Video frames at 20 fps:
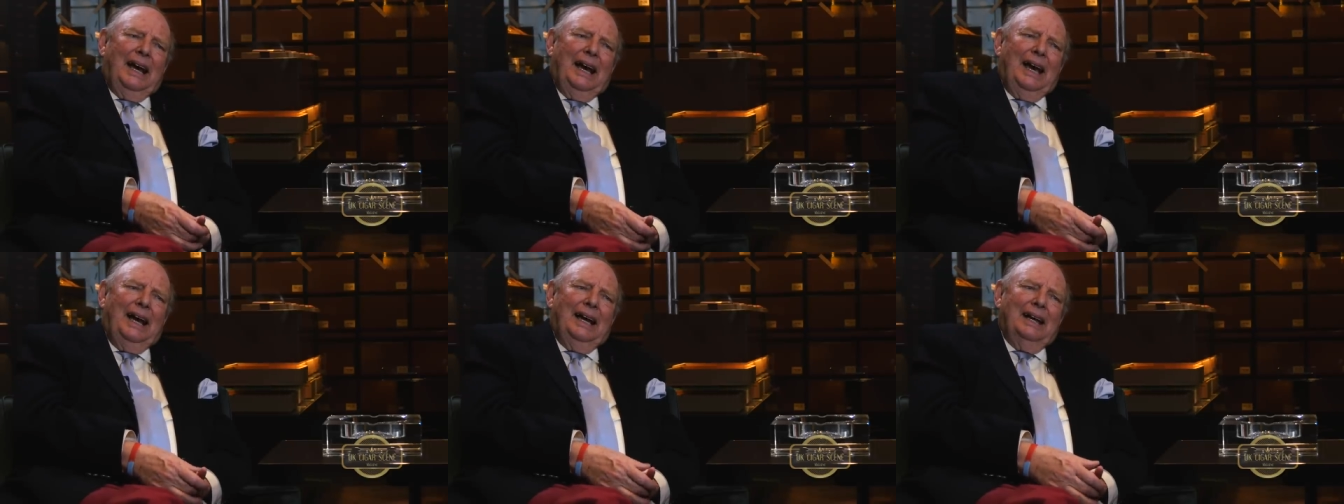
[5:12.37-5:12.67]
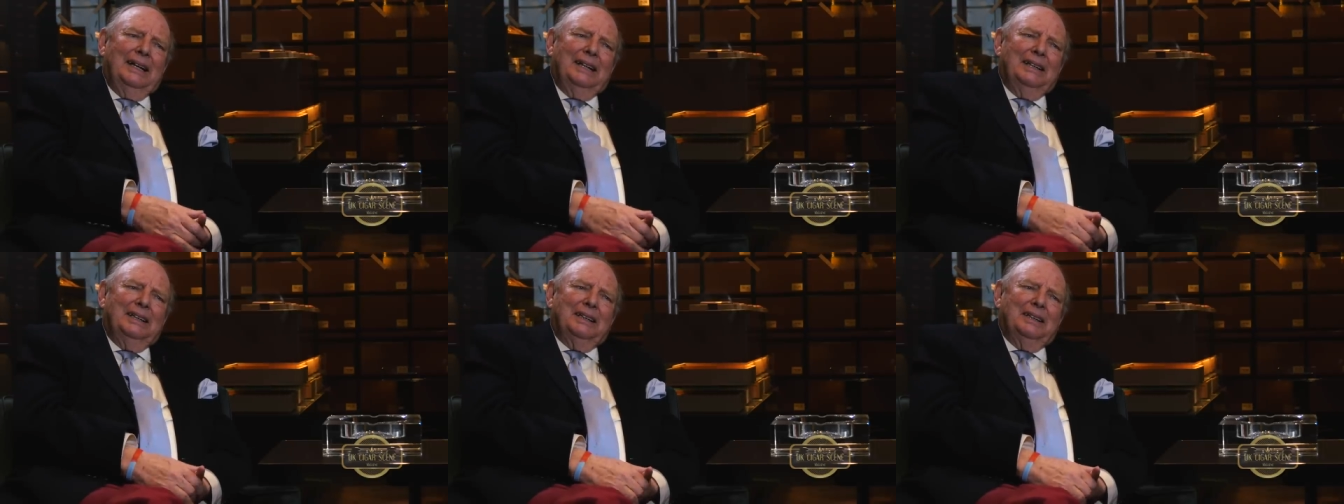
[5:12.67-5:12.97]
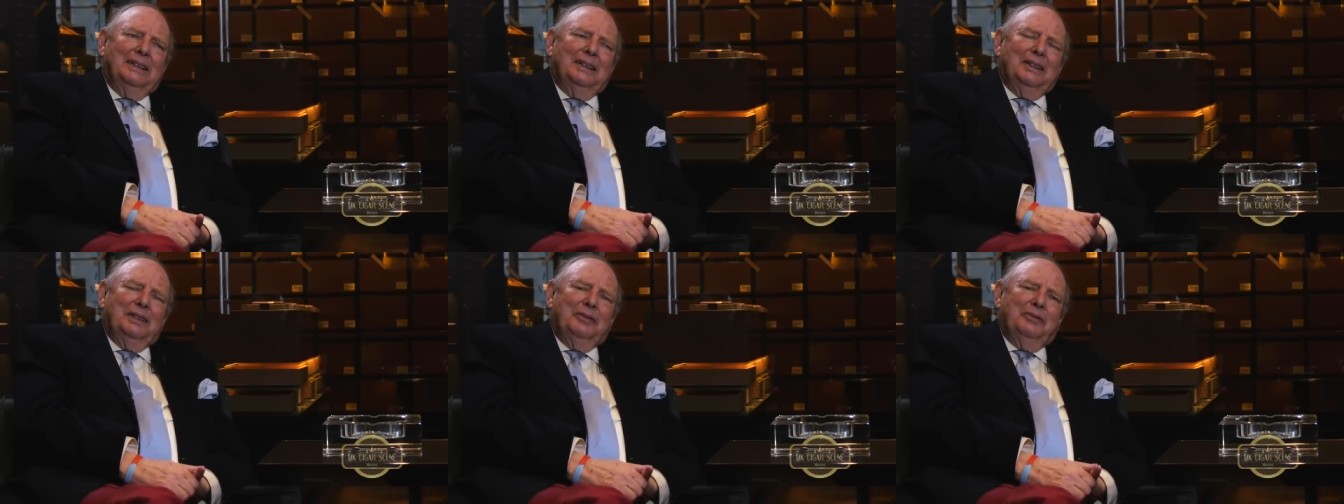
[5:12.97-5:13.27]

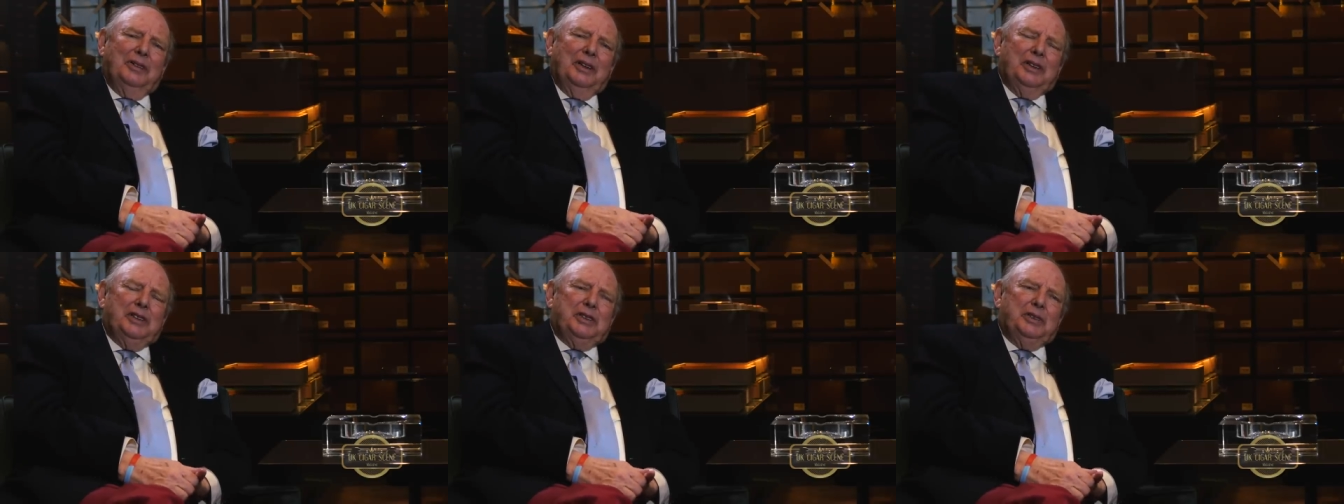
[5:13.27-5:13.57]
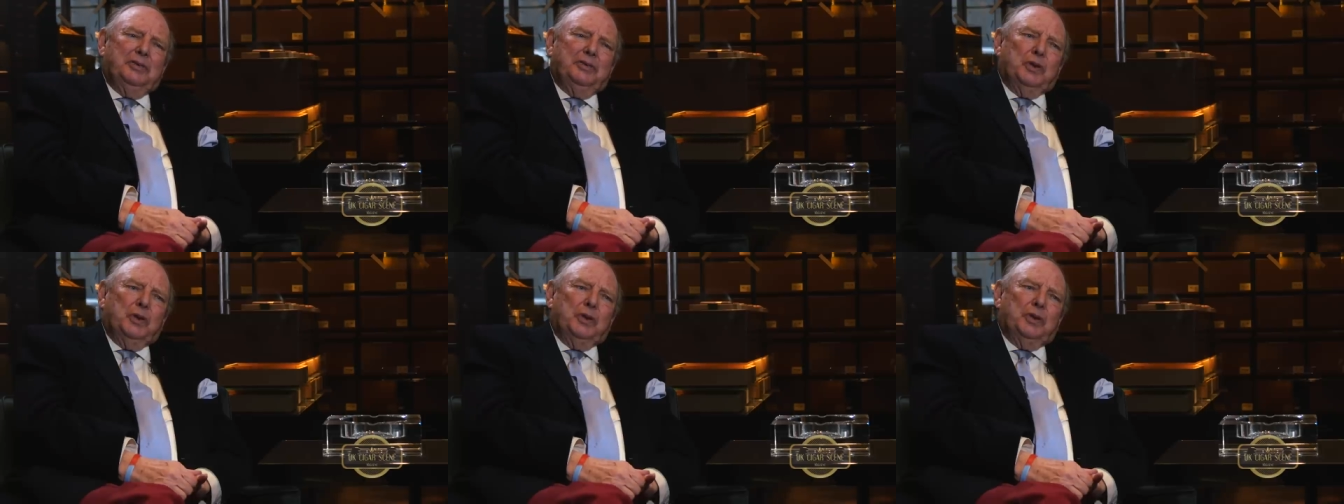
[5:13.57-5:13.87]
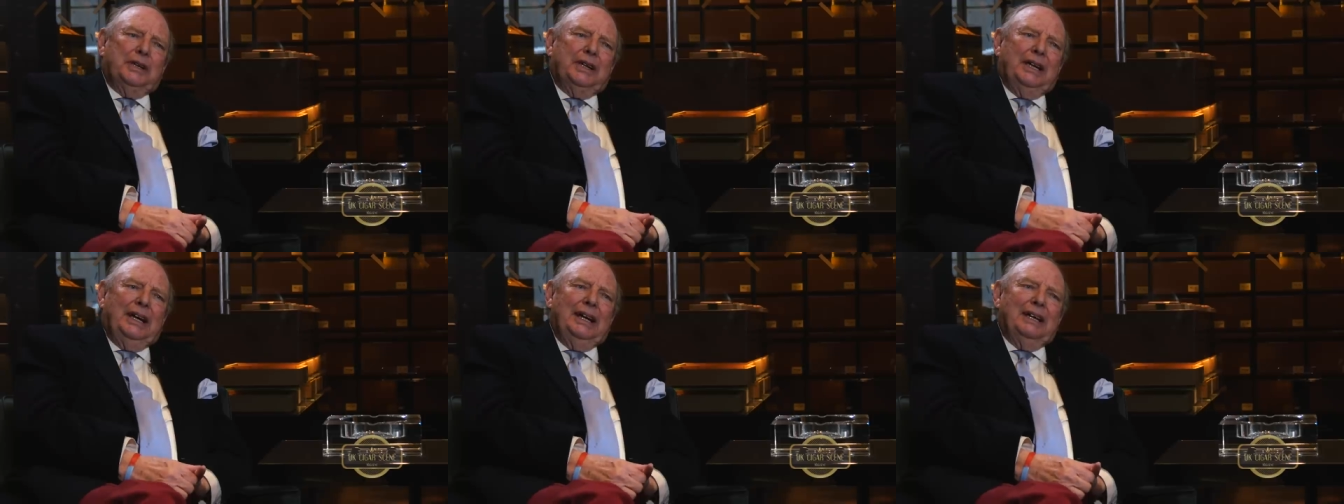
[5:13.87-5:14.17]
And first of all,
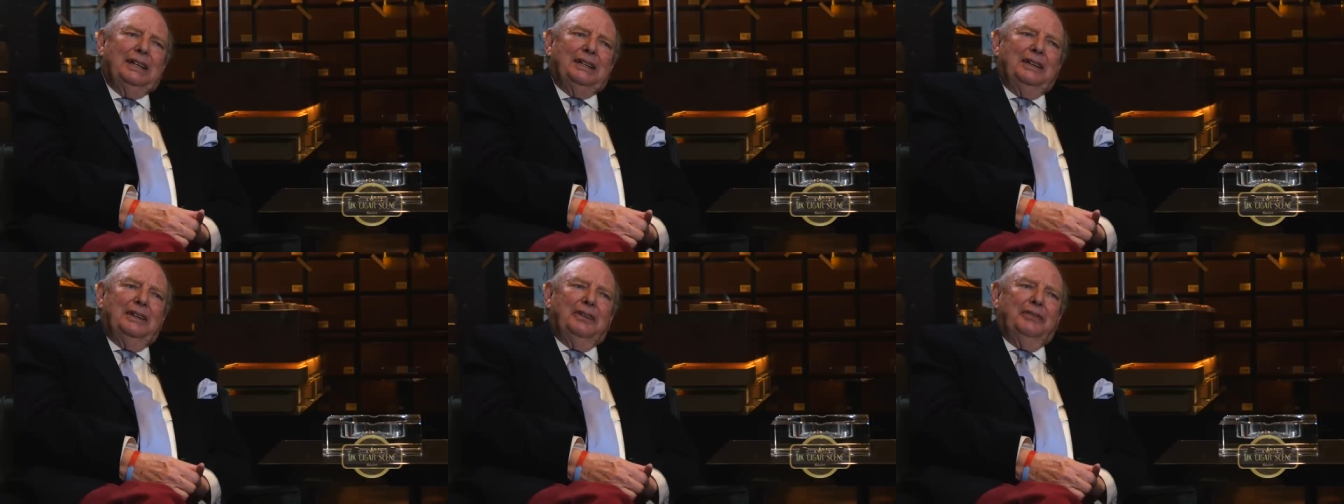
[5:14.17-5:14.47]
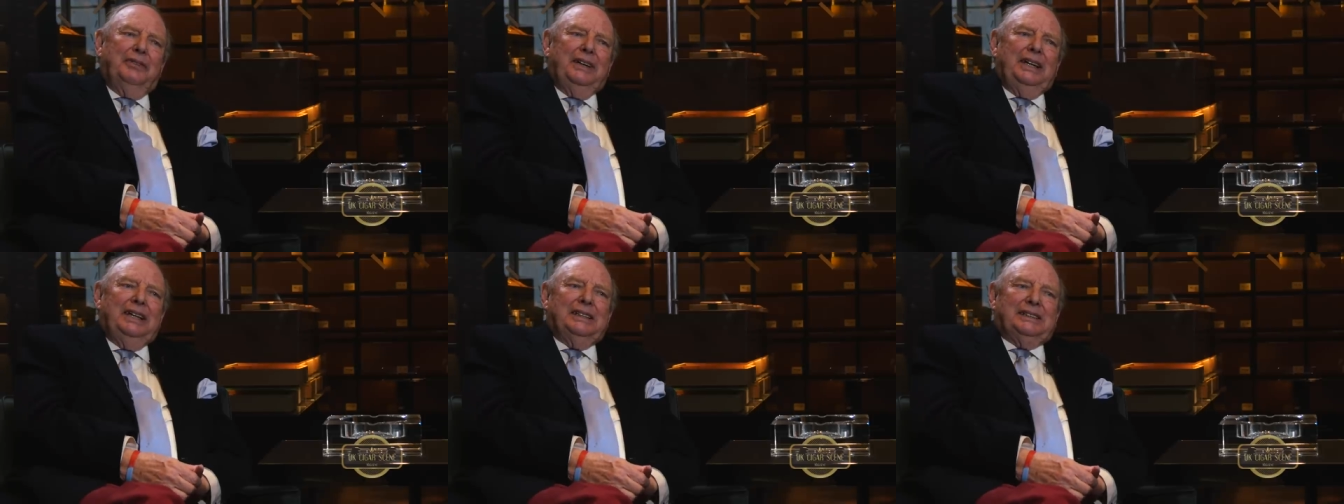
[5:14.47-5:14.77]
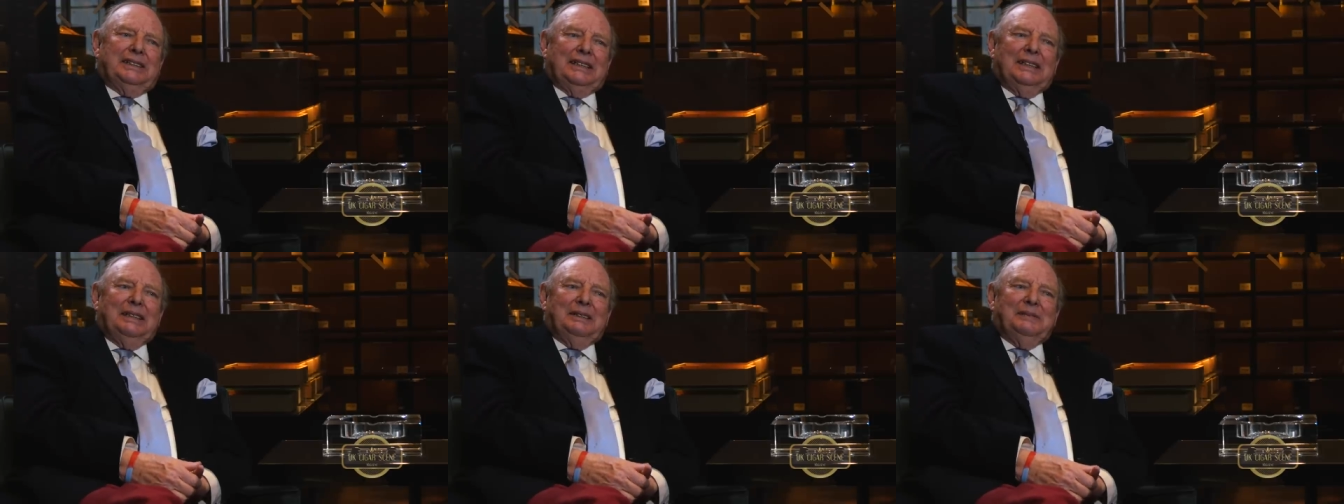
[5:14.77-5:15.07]
to get the
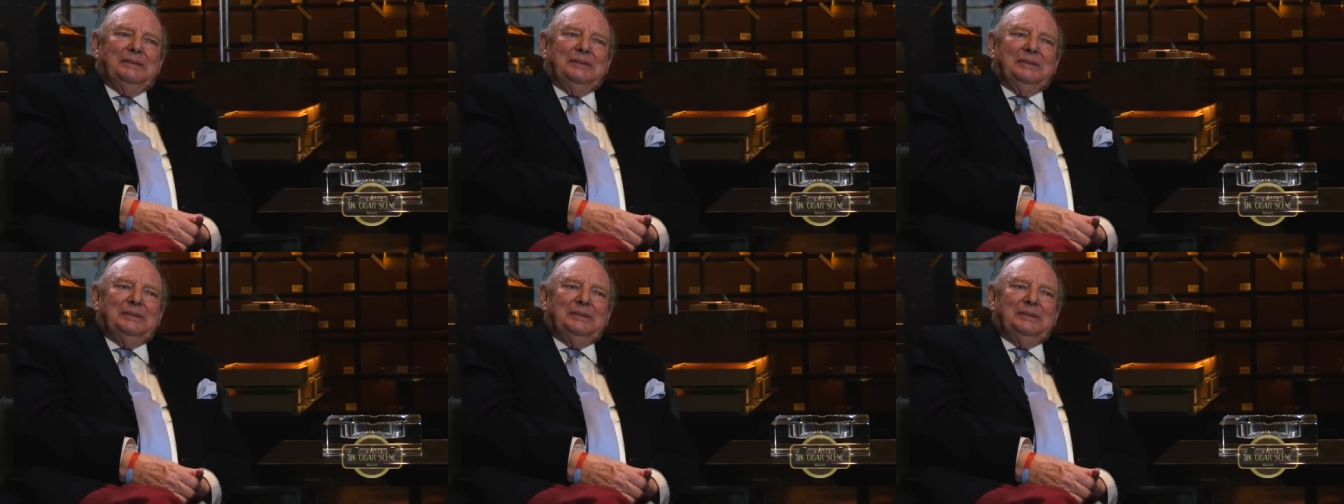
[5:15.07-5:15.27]
visa